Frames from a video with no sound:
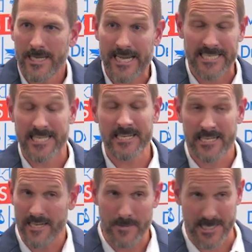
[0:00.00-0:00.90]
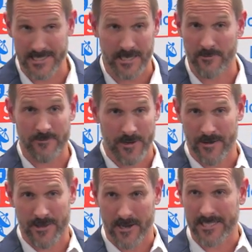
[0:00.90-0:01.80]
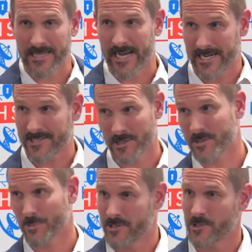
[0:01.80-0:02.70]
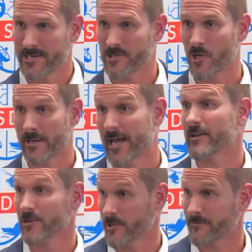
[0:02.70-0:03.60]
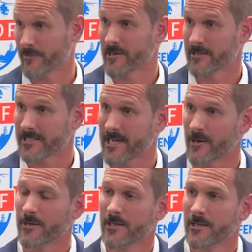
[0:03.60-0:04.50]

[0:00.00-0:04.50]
It didn't give me a 75,000 line Excel spreadsheet and told me, hey, good luck figuring this out.